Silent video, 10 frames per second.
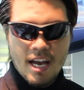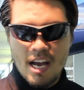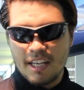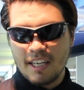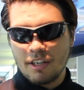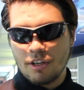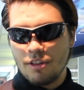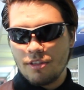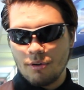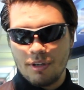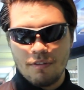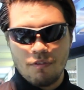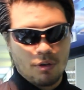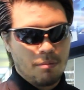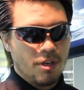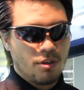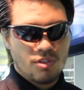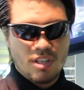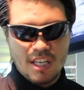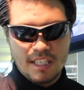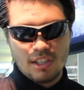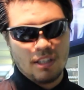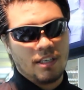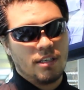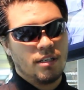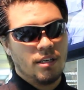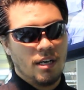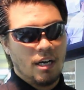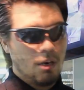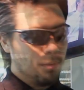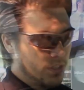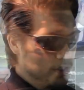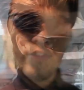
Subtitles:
and get a good 30 to 40 meters easily with this.